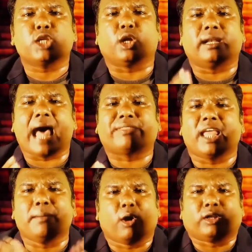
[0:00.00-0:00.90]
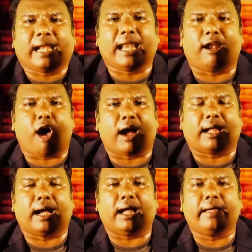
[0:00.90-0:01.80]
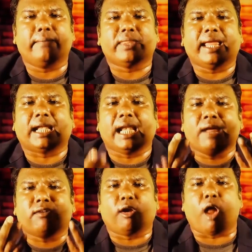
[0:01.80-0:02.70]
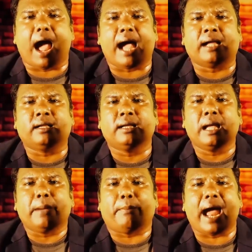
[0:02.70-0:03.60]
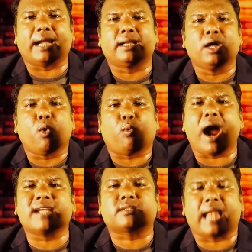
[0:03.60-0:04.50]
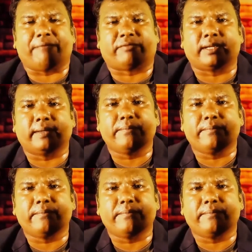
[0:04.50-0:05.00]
So nothing more than a log. It lived long, but what's left?